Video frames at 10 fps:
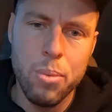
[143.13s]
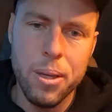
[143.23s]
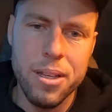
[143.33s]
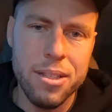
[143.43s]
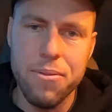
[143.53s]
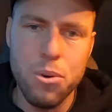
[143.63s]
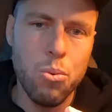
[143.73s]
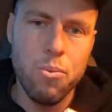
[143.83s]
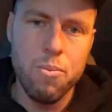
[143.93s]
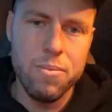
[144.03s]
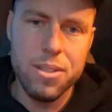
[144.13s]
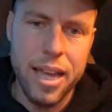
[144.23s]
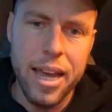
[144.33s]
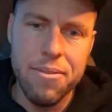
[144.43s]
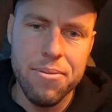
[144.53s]
piers have all
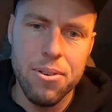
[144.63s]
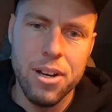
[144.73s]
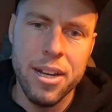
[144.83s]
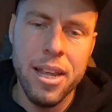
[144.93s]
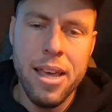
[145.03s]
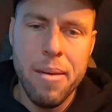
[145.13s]
stayed fine,